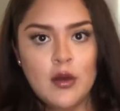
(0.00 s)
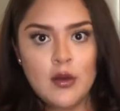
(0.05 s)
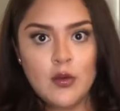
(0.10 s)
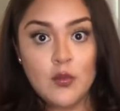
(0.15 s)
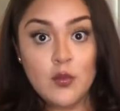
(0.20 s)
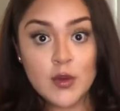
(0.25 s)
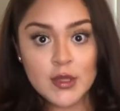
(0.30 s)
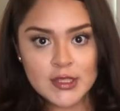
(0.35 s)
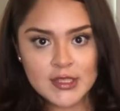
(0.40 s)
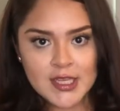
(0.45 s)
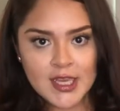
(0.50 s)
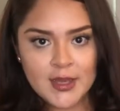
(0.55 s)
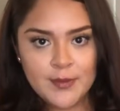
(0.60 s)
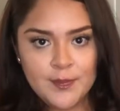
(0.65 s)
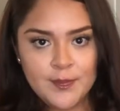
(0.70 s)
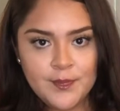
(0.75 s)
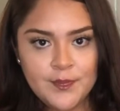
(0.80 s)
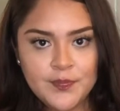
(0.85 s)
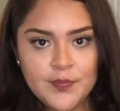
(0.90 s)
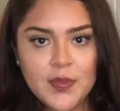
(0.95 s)
one time
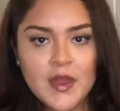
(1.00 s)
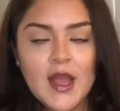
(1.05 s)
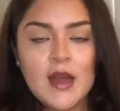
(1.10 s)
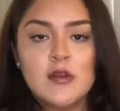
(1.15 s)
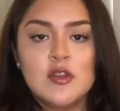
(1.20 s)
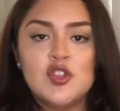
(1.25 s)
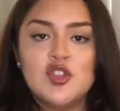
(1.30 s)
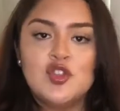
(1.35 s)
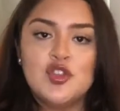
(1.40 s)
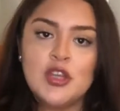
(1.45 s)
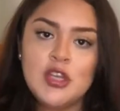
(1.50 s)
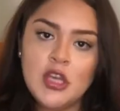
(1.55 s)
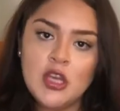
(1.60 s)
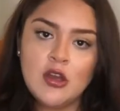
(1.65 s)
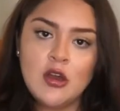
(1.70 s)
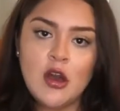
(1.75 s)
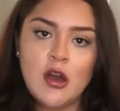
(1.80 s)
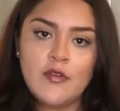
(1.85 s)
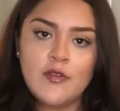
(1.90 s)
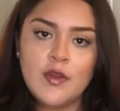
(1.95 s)
I was drinking
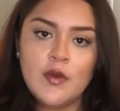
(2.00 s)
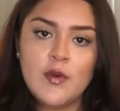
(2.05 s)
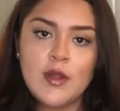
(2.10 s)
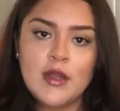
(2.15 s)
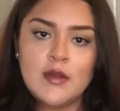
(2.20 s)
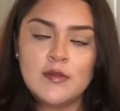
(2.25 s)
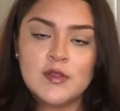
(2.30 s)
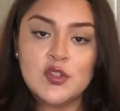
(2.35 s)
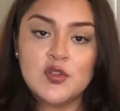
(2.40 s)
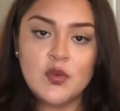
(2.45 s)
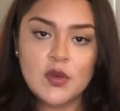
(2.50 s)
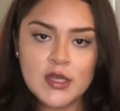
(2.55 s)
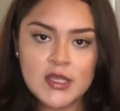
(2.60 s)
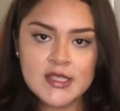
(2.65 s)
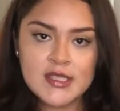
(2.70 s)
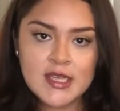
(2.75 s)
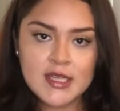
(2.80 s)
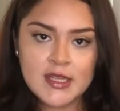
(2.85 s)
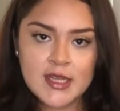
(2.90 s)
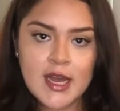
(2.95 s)
coffee while I was going
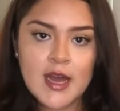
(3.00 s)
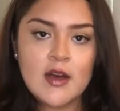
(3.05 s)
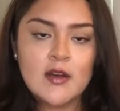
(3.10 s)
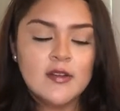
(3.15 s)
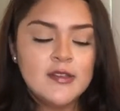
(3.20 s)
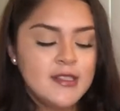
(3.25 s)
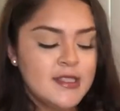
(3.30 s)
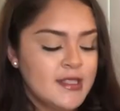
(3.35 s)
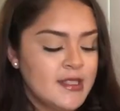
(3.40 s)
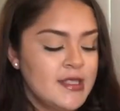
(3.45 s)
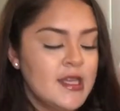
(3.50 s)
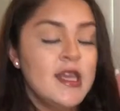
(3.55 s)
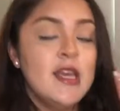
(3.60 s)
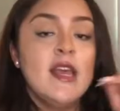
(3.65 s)
inside the house,